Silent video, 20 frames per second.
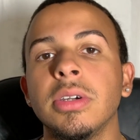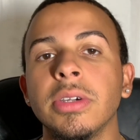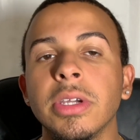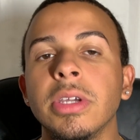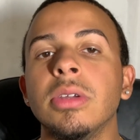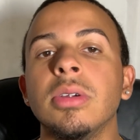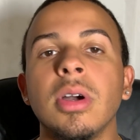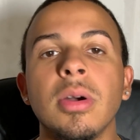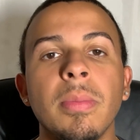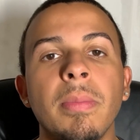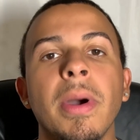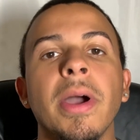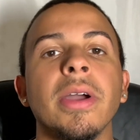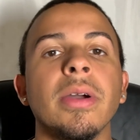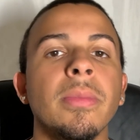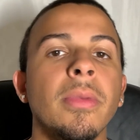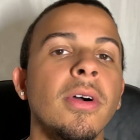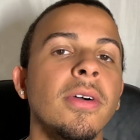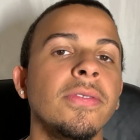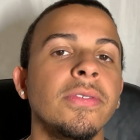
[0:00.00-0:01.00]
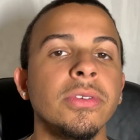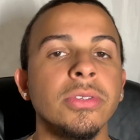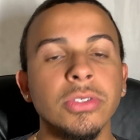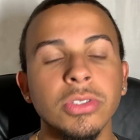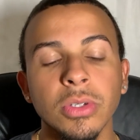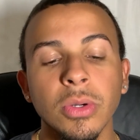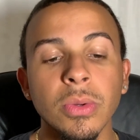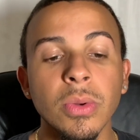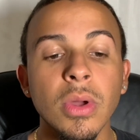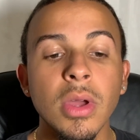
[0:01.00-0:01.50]
I'll buy them off you.
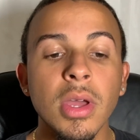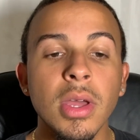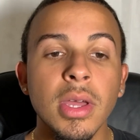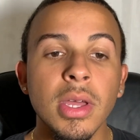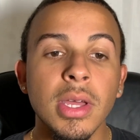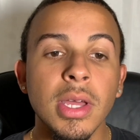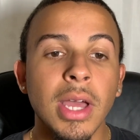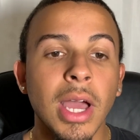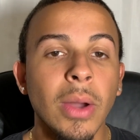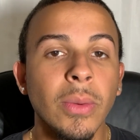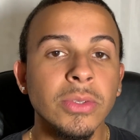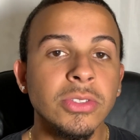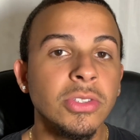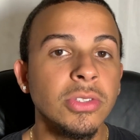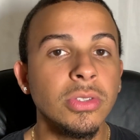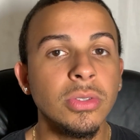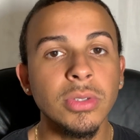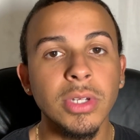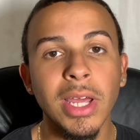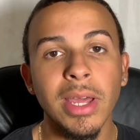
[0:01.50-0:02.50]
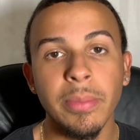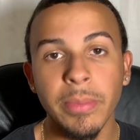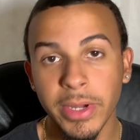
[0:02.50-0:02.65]
So I went to do that